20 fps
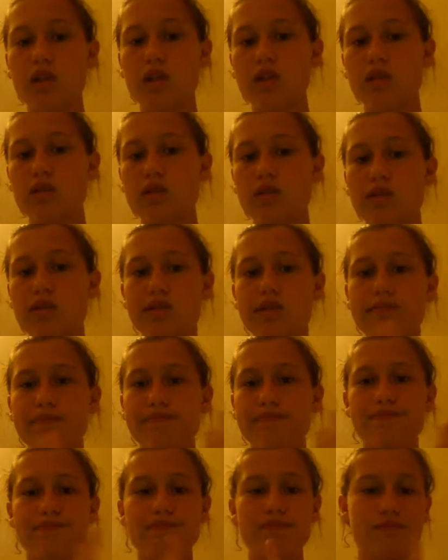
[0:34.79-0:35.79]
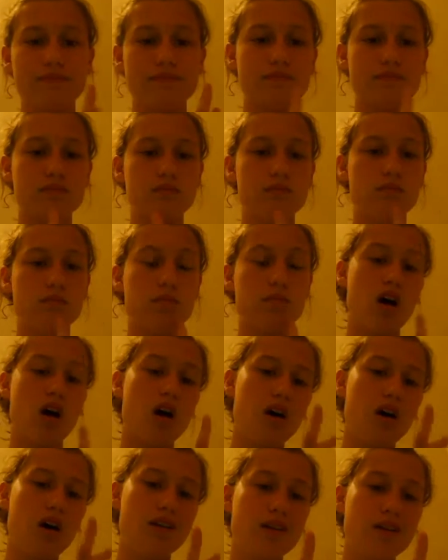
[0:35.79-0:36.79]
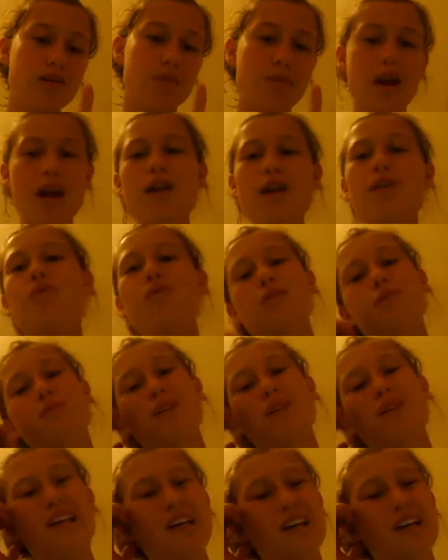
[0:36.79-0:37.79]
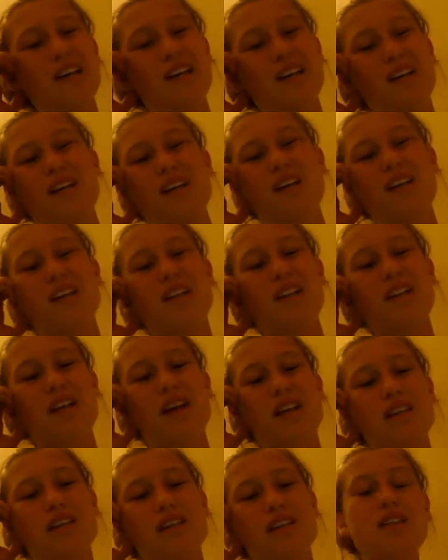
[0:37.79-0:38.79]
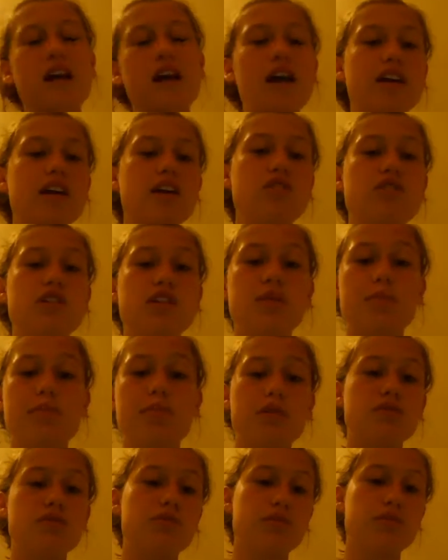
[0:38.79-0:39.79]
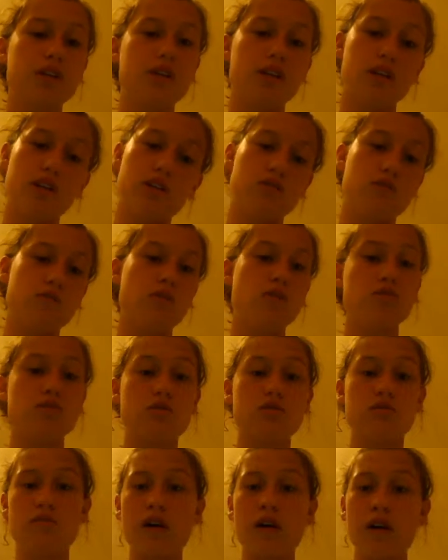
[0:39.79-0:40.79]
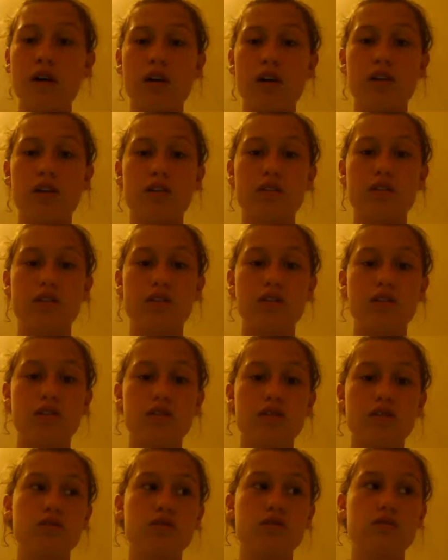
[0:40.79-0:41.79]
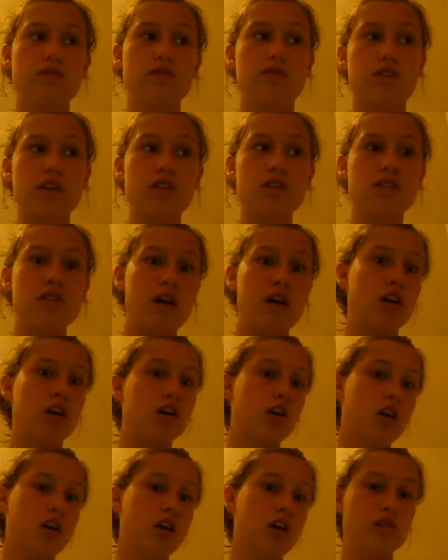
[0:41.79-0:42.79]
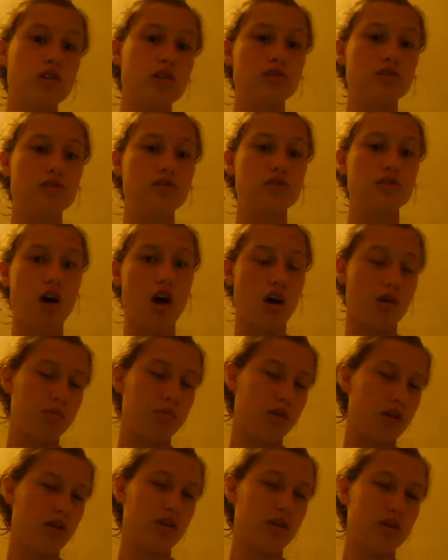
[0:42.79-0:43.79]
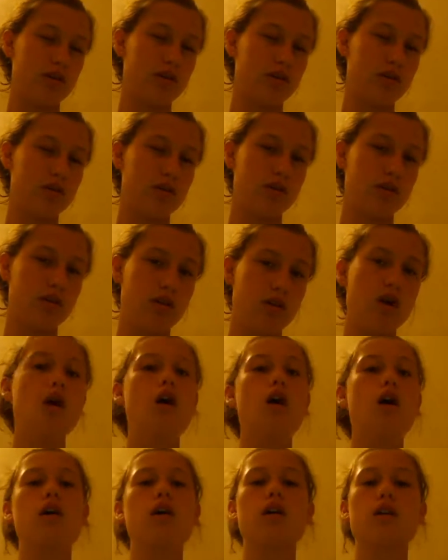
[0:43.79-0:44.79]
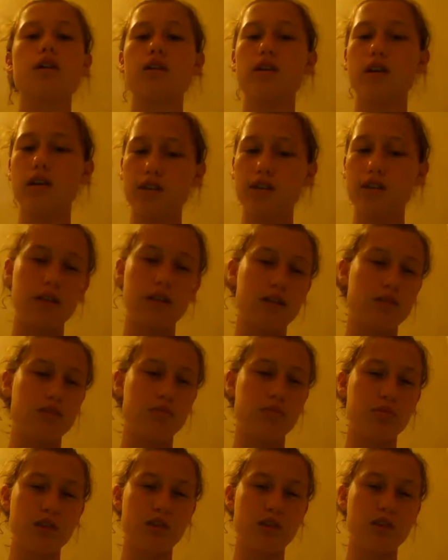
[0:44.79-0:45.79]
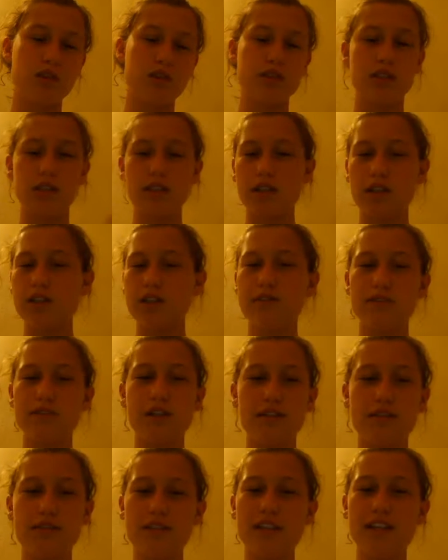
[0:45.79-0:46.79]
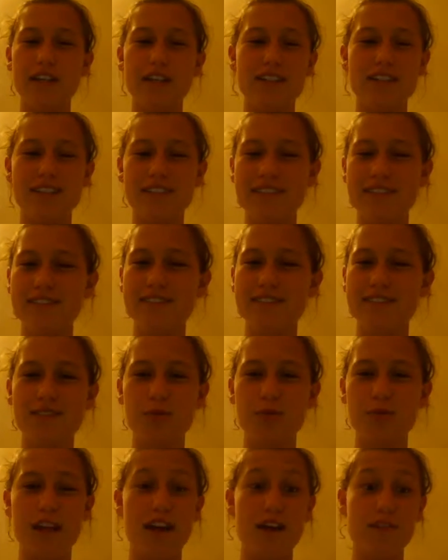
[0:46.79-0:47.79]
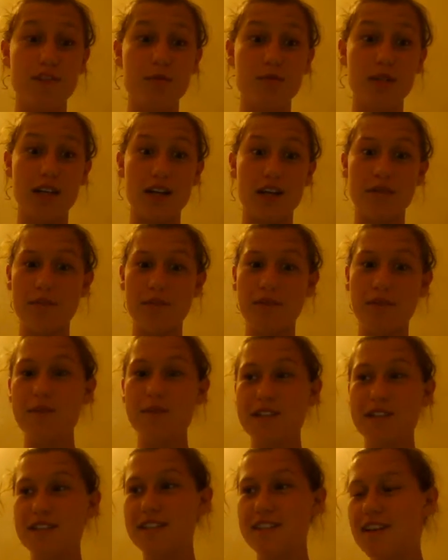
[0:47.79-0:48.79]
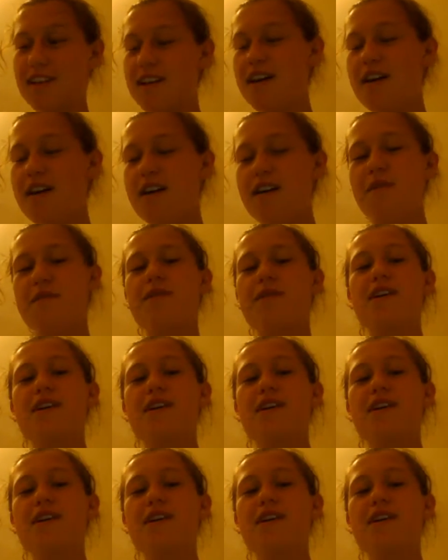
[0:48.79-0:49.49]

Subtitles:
um, blonde, but I don't want to be stereotypical because most of my friends that are girls are blonde because I love blondes. They're funny when they have their blonde moments. But